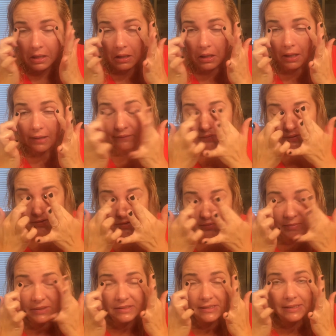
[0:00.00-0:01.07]
Oh, I have such a
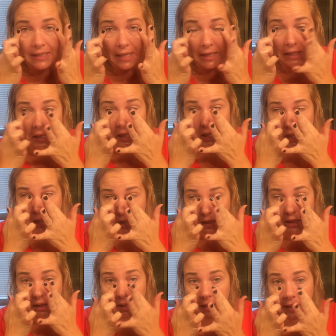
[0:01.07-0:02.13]
busy day.
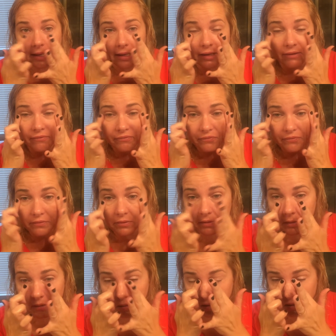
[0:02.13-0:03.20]
I have
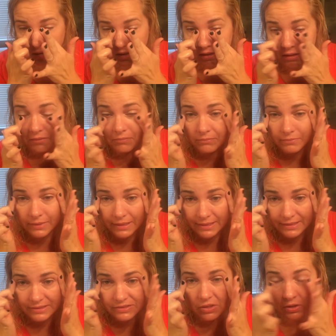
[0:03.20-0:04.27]

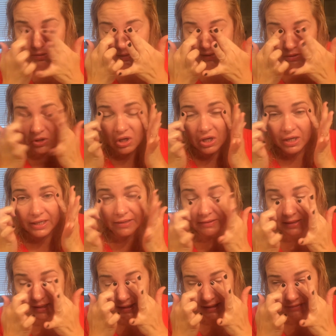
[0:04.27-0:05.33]
meetings all day long, and then
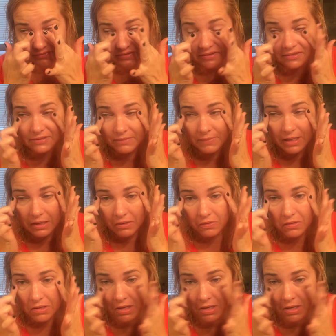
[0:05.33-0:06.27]
I have to somehow